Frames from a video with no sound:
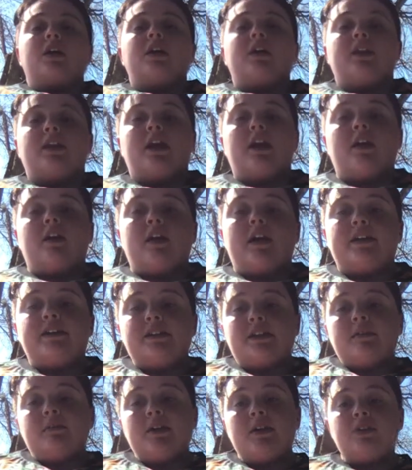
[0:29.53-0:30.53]
Now, a
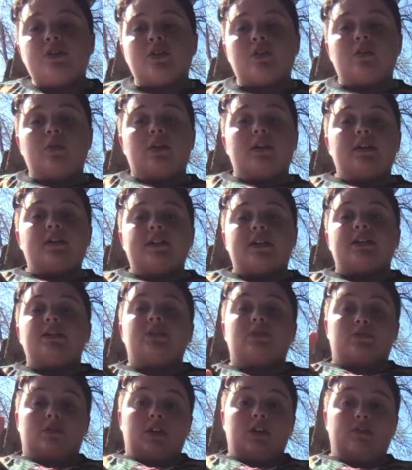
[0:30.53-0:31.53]
D major chord takes
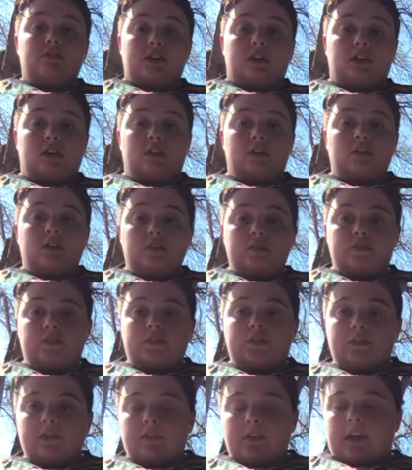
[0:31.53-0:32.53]
3
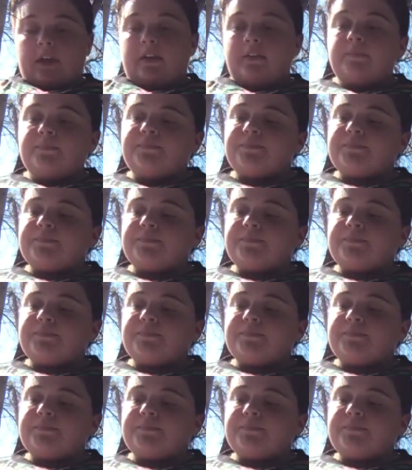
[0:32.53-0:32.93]
fingers, okay?